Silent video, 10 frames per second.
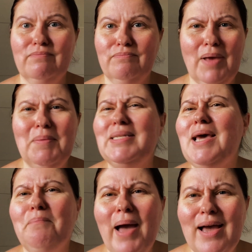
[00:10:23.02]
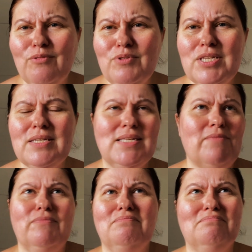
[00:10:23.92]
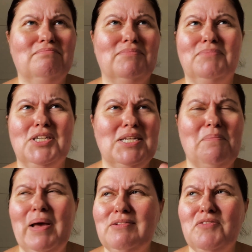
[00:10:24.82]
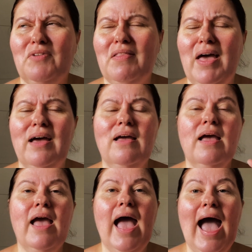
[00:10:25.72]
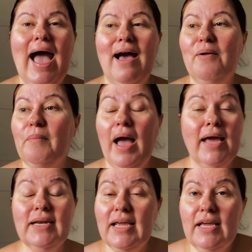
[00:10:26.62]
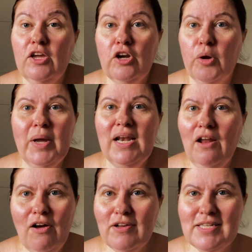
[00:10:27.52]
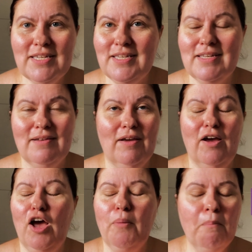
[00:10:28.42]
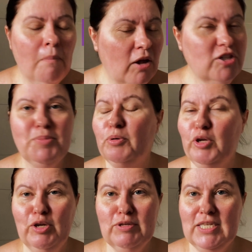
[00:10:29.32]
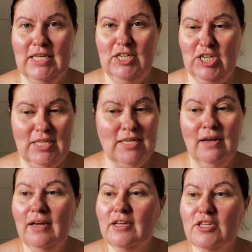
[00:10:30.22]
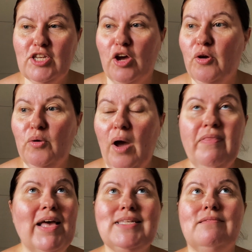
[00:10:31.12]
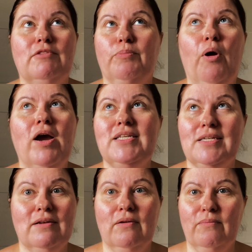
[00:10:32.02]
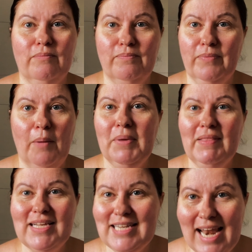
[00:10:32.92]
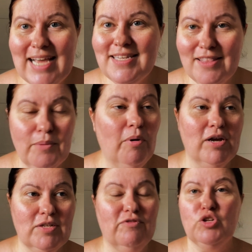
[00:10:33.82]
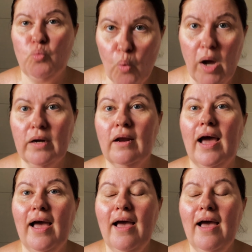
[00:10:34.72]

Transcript: maybe £10, £7 to £10, something like that, and you know, it lasts multiple usages. So, and that's the price, I mean, that's less than the price of just one